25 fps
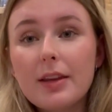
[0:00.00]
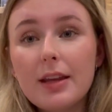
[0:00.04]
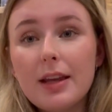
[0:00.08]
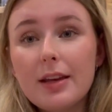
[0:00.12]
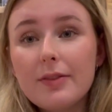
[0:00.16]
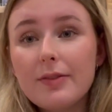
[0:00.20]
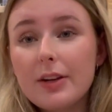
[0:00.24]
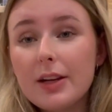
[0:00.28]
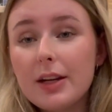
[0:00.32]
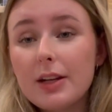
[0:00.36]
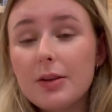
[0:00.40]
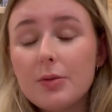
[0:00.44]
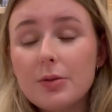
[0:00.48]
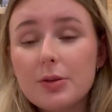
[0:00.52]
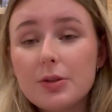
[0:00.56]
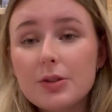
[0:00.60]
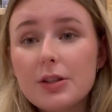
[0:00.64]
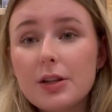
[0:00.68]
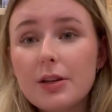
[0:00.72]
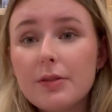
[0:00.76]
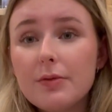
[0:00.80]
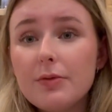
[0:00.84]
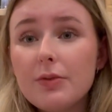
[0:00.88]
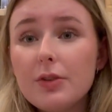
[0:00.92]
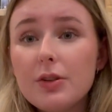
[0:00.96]
if anyone's
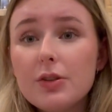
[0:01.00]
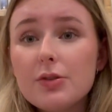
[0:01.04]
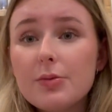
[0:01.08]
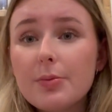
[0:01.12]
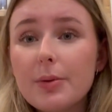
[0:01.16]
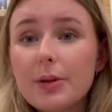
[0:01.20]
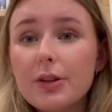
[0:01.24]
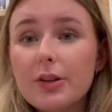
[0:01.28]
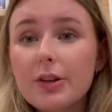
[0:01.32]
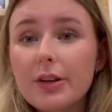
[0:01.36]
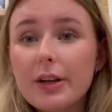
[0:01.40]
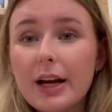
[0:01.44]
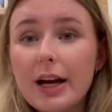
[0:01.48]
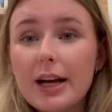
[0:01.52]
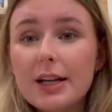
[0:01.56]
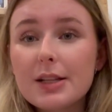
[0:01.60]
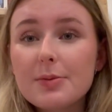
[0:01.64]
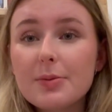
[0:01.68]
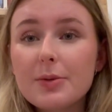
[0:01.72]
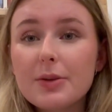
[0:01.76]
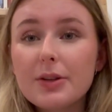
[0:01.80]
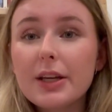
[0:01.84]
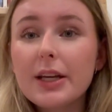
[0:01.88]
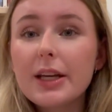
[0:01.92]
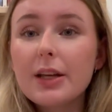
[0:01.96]
confused about their
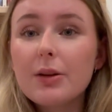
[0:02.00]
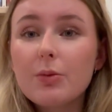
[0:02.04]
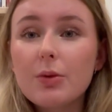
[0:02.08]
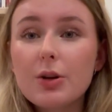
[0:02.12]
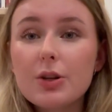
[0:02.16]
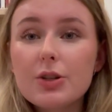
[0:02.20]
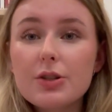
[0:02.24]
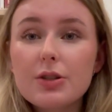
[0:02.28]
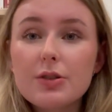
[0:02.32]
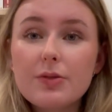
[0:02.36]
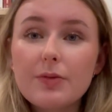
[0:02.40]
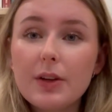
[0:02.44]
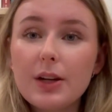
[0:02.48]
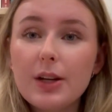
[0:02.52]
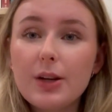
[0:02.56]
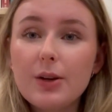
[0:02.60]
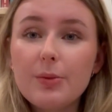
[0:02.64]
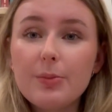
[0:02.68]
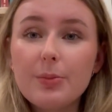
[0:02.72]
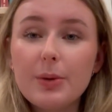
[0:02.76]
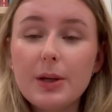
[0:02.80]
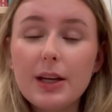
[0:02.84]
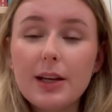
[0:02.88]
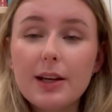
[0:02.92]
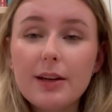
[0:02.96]
Casper, they can watch this video
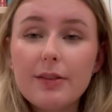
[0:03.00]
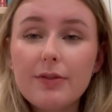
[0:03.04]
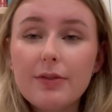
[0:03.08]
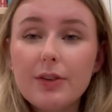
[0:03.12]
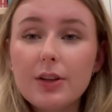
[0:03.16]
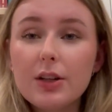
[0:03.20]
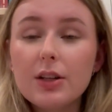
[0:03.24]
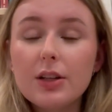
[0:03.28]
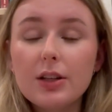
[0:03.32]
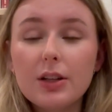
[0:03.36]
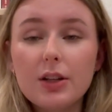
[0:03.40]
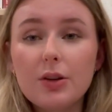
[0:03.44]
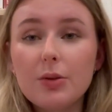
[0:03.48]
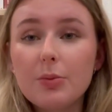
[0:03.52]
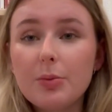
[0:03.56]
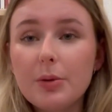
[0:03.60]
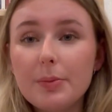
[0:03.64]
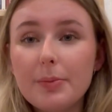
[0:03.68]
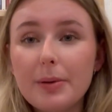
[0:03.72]
and feel a little bit